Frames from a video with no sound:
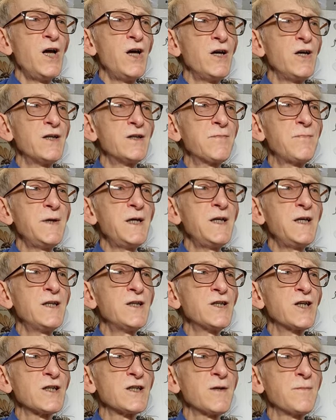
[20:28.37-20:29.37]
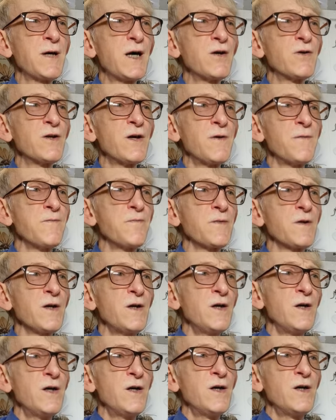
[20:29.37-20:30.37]
it's meaning just about
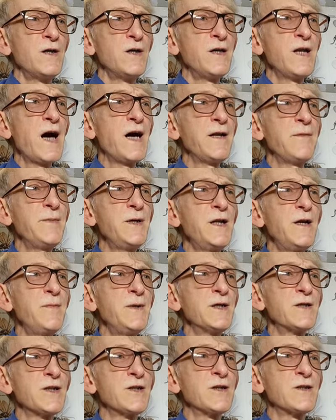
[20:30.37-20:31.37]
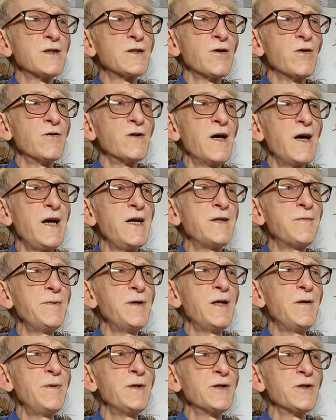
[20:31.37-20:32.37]
9 millimeters or 8
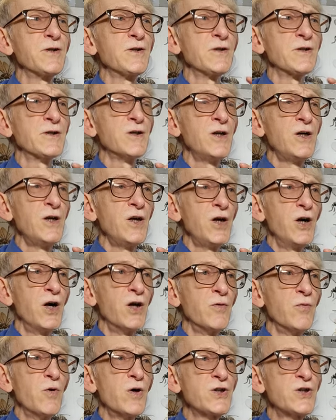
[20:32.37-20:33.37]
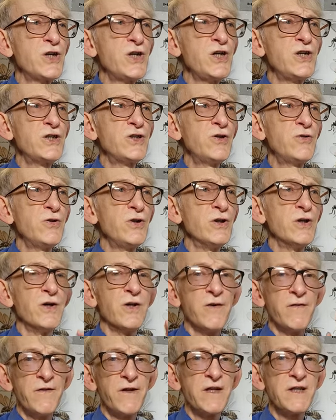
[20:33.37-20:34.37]
millimeters. And what she is doing,
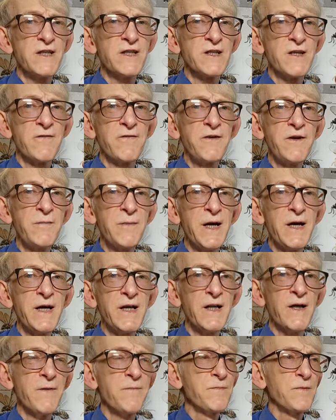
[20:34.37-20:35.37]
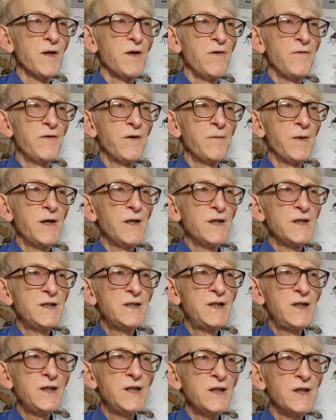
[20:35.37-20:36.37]
this is a female. Female is
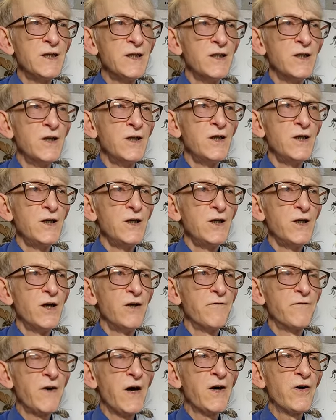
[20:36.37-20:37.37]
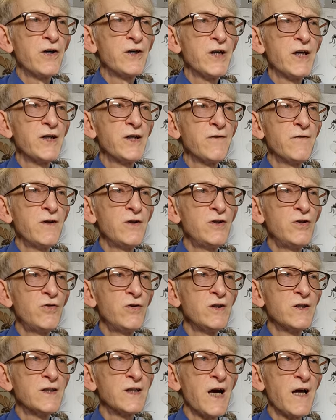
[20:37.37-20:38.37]
sitting and very attentively
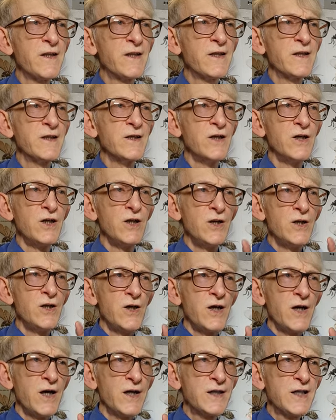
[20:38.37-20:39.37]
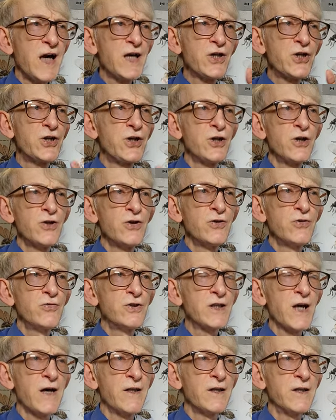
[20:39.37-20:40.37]
doing something, attached to
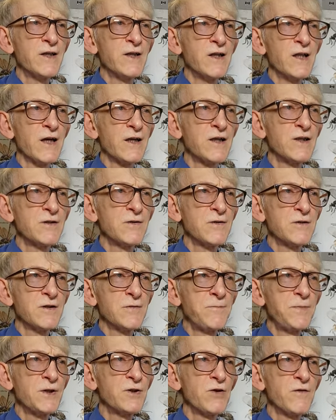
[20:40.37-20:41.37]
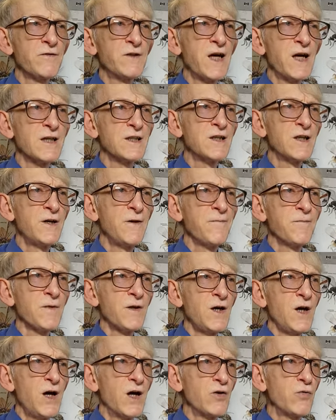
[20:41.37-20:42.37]
something like a piece of dust.
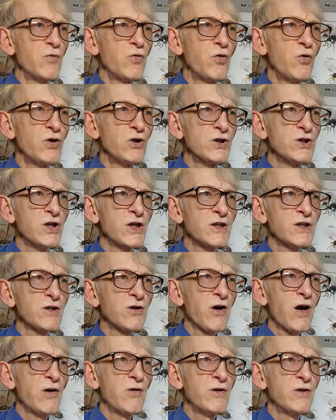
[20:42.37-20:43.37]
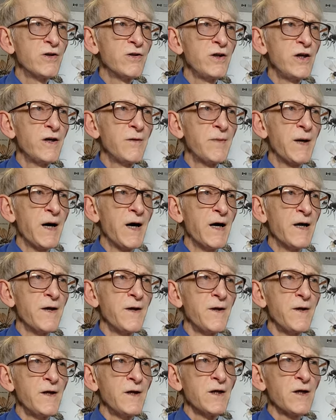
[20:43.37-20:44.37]
And who is just crawling nearby?
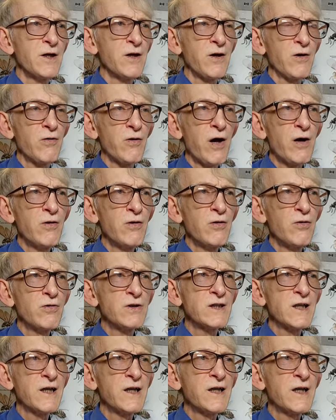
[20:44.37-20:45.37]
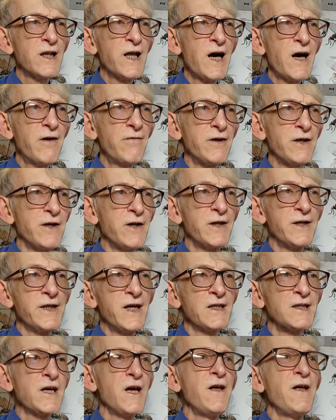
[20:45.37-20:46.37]
Crawling looks like a larvae.
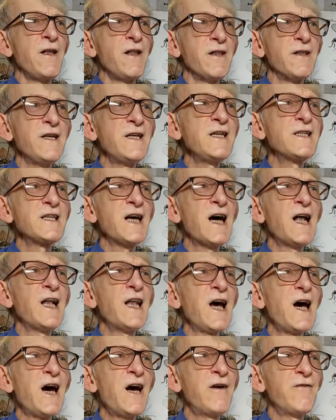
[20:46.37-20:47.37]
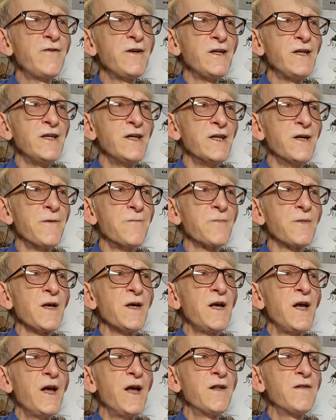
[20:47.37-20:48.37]
Yes, these are larvae.
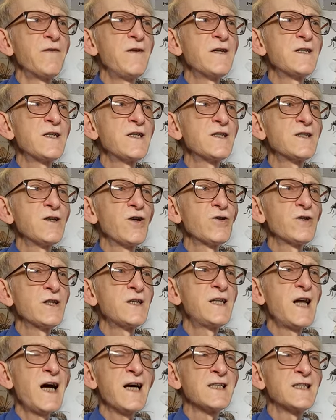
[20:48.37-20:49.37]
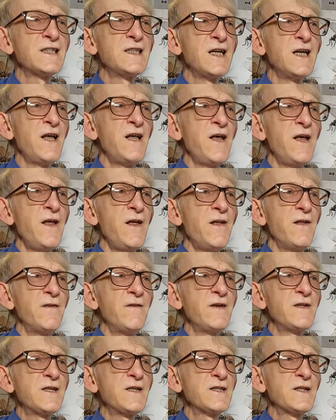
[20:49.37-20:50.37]
And this is not a dust.
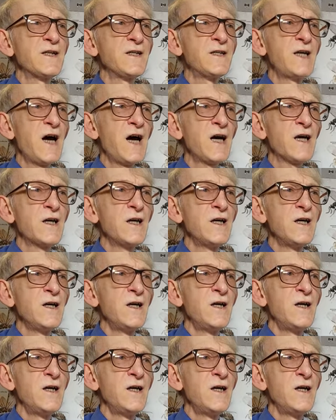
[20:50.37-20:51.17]
This is a dark